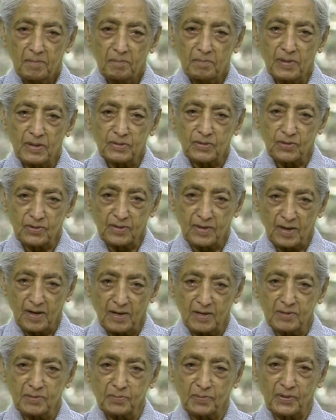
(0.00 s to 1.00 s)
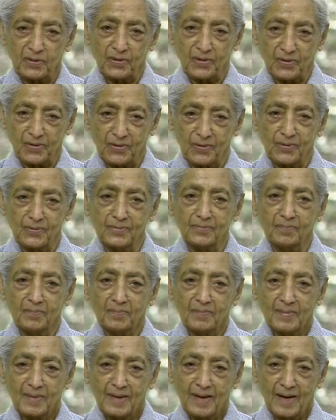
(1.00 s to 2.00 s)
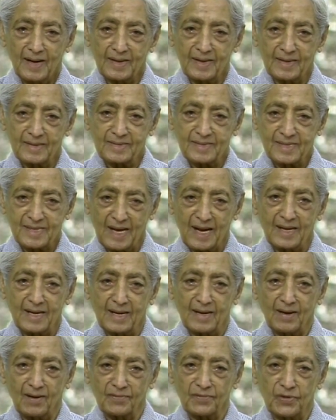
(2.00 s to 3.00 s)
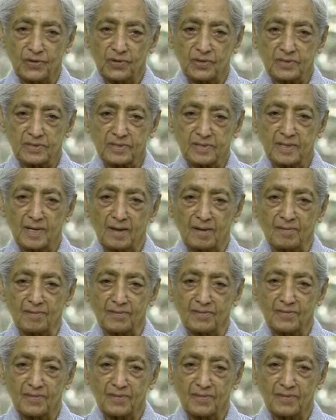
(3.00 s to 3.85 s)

but to grasp your own understanding of yourself.